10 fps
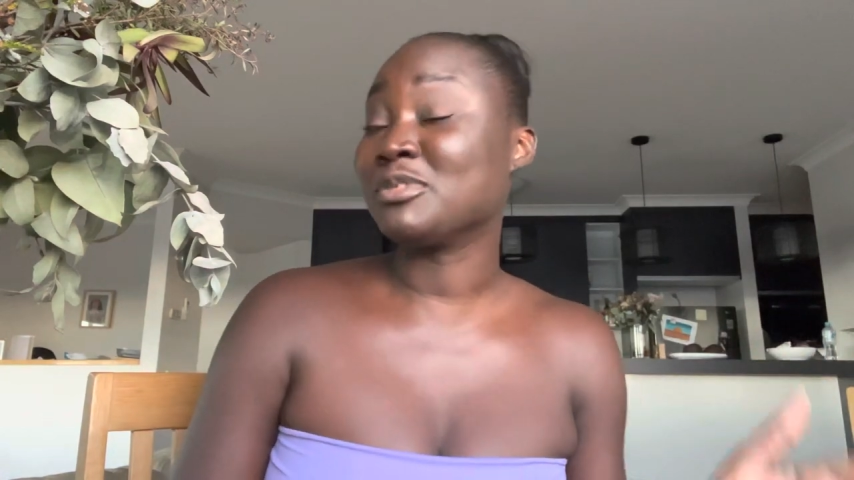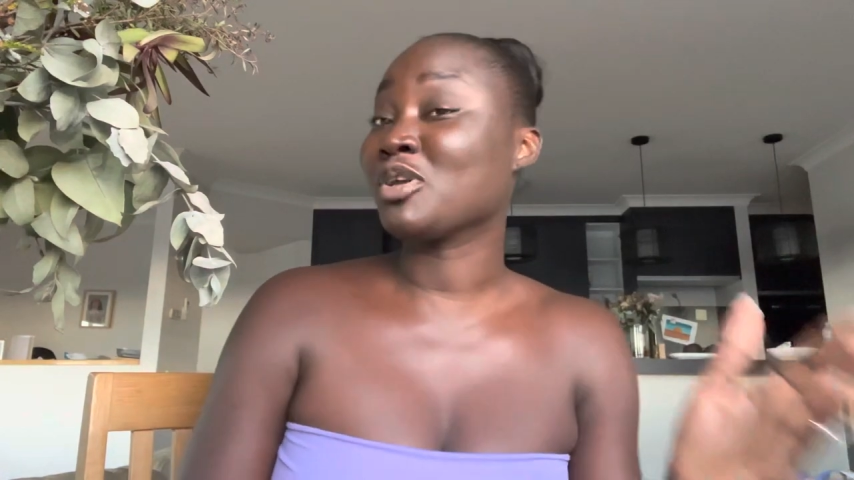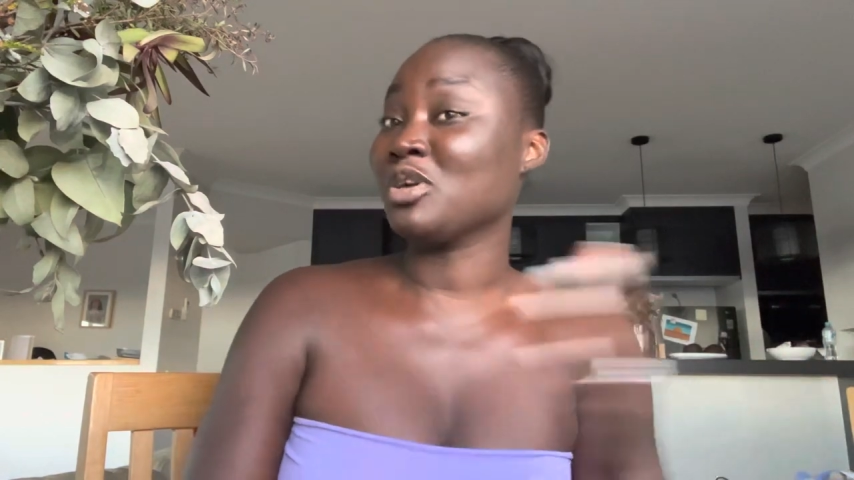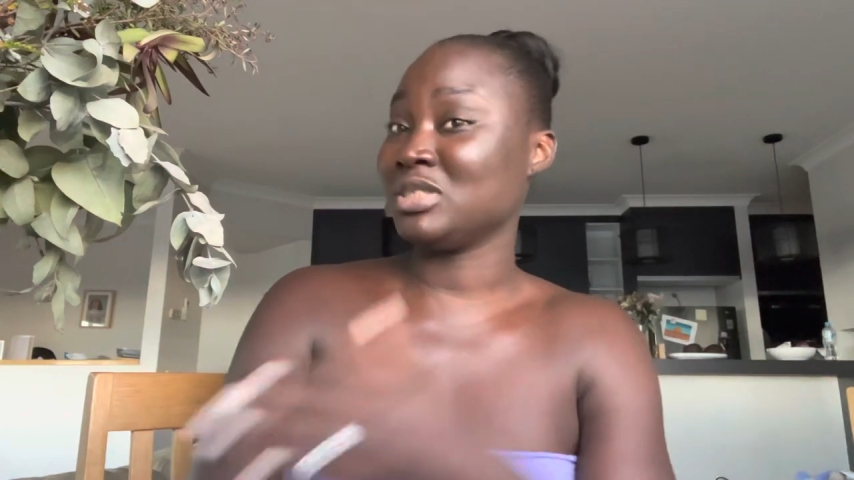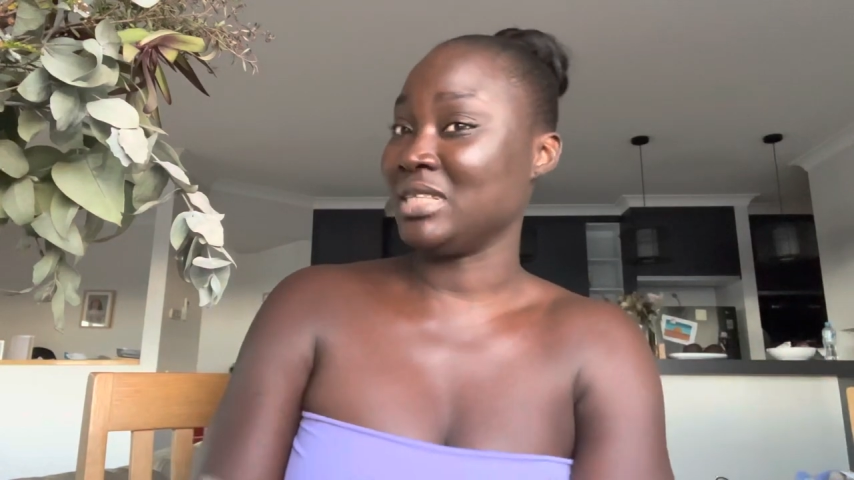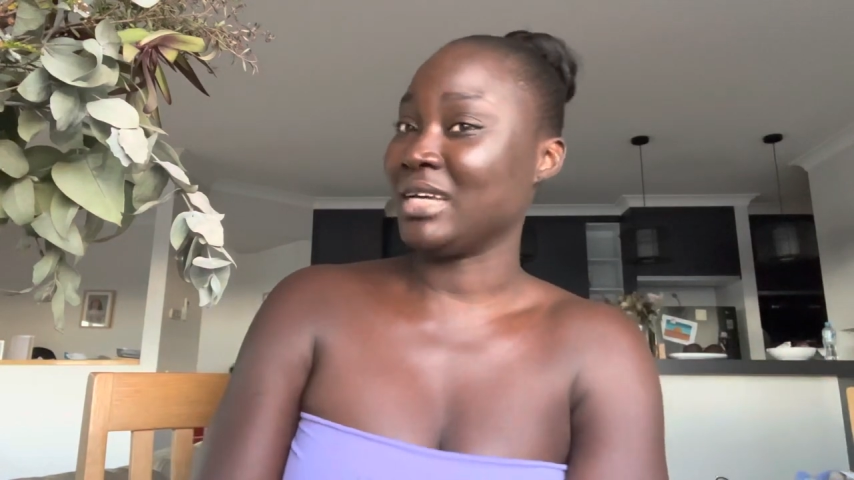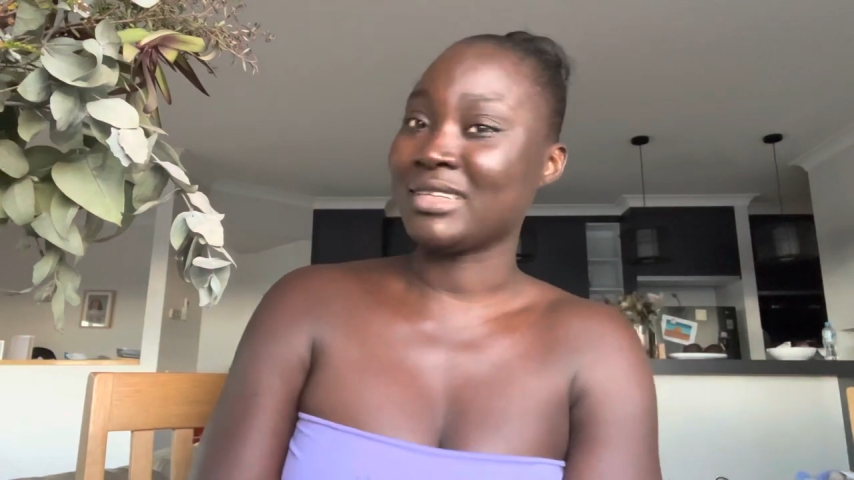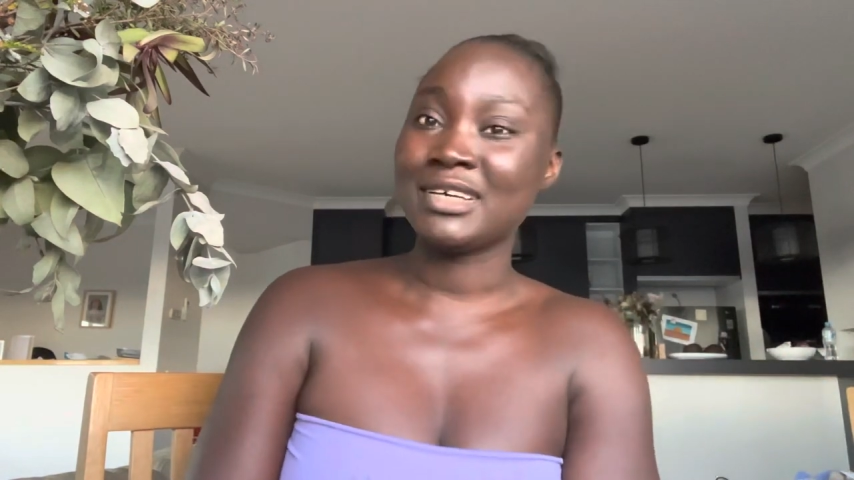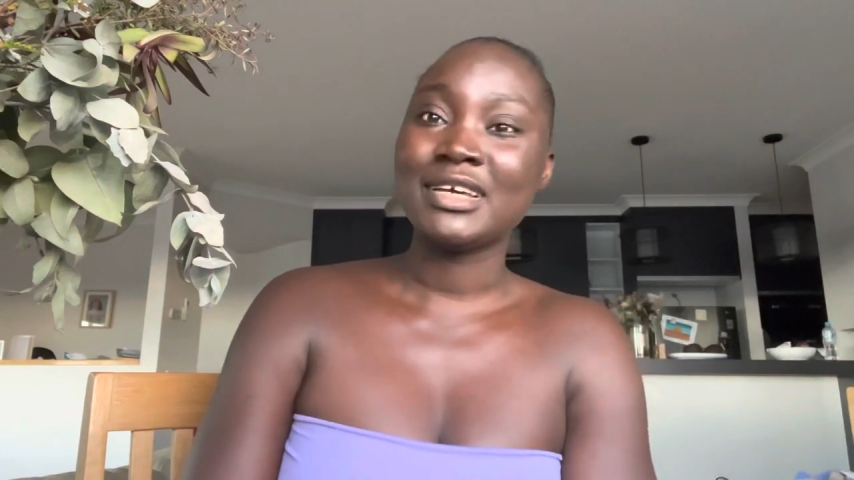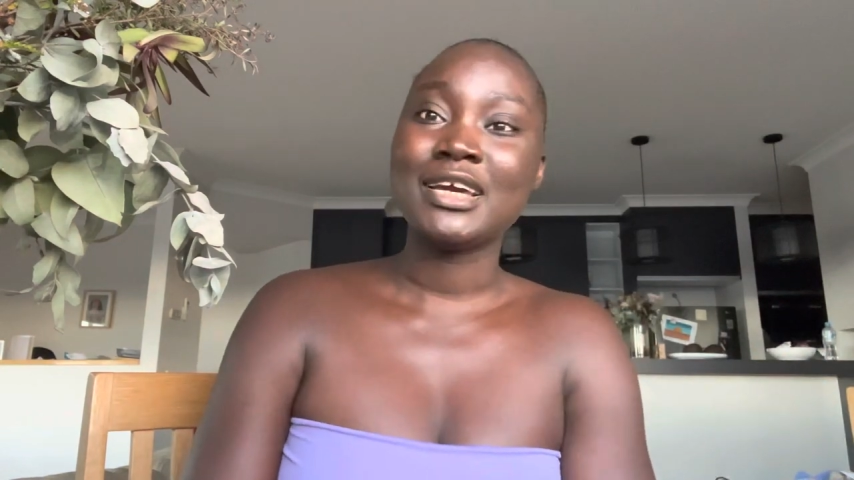custard
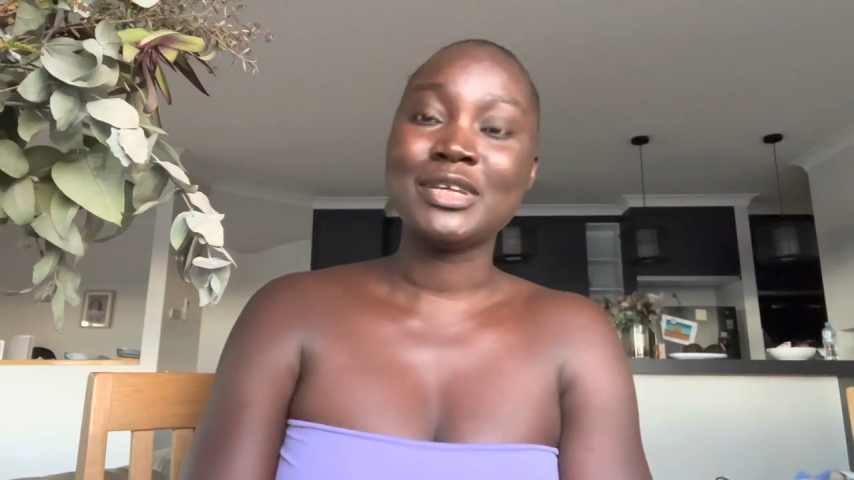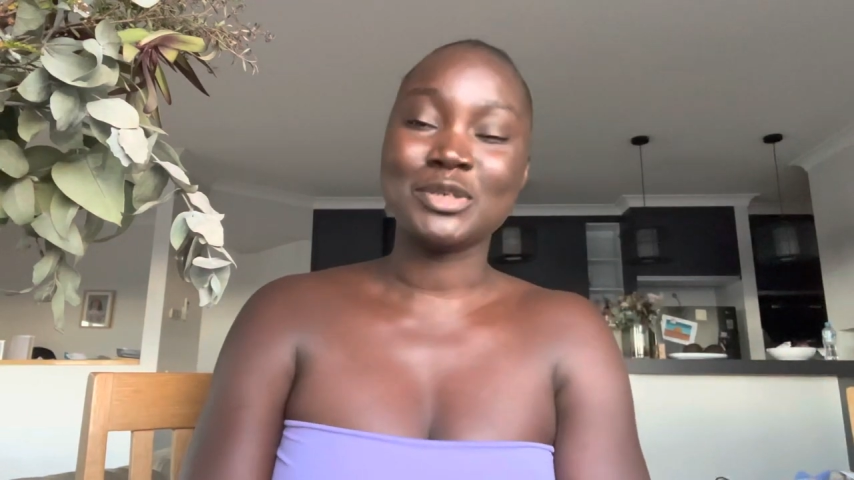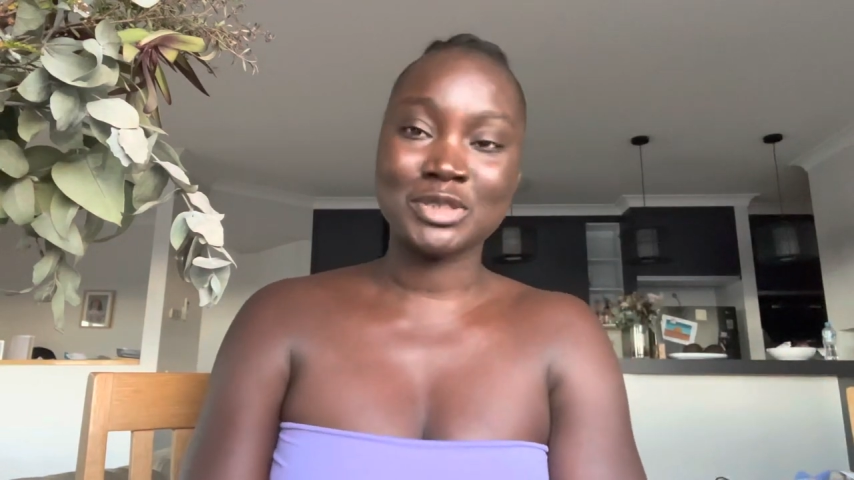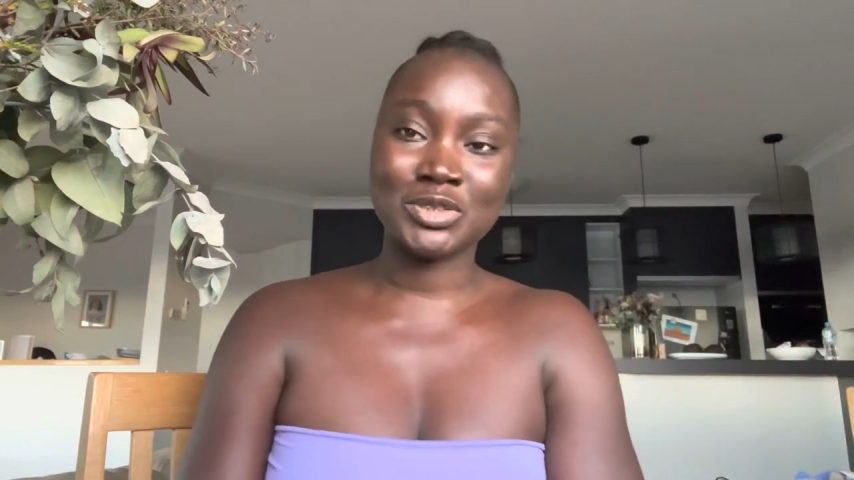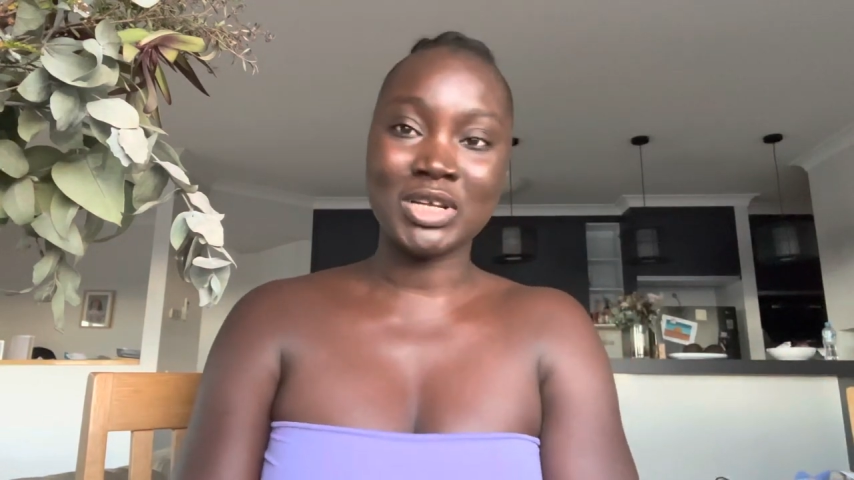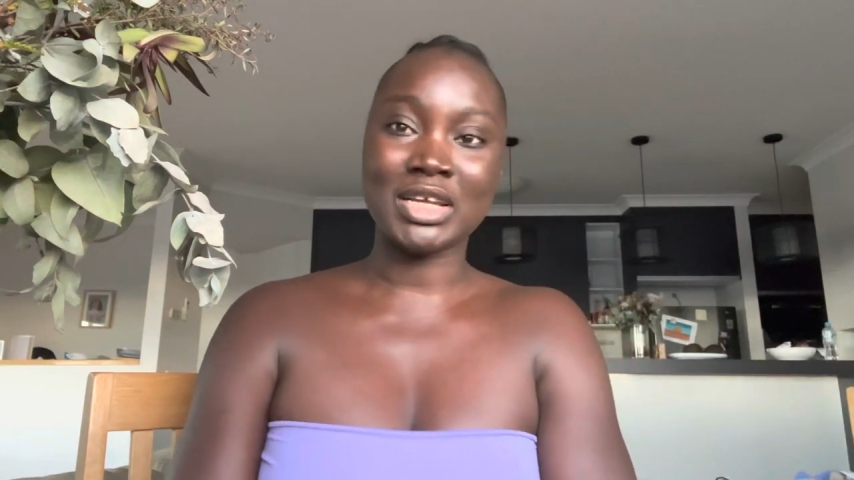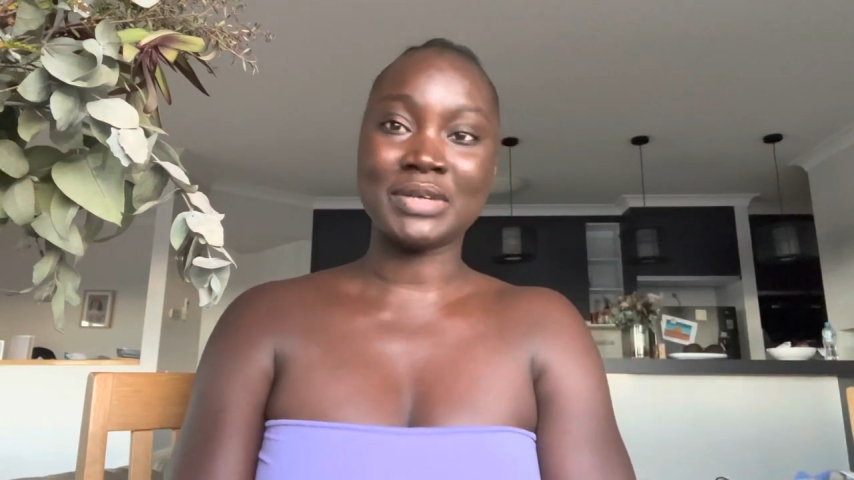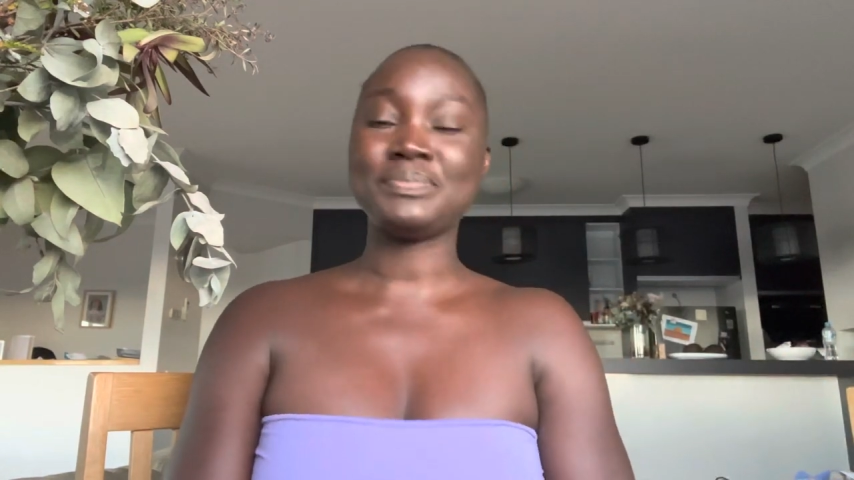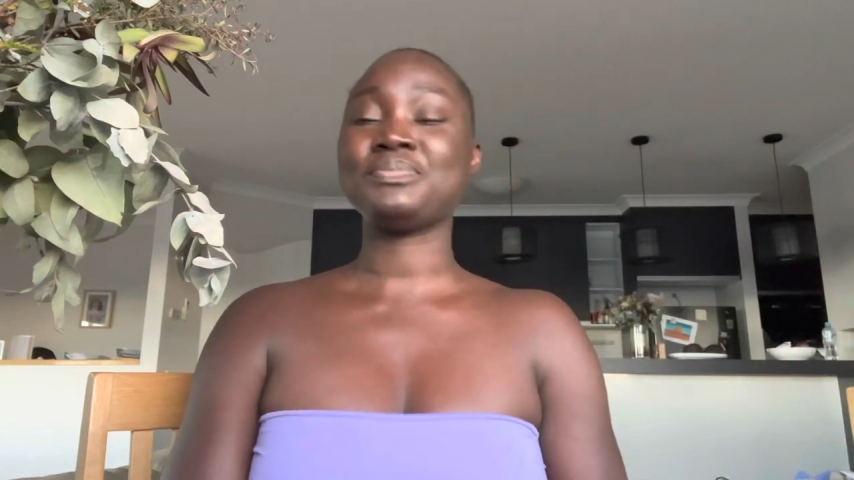in Australia.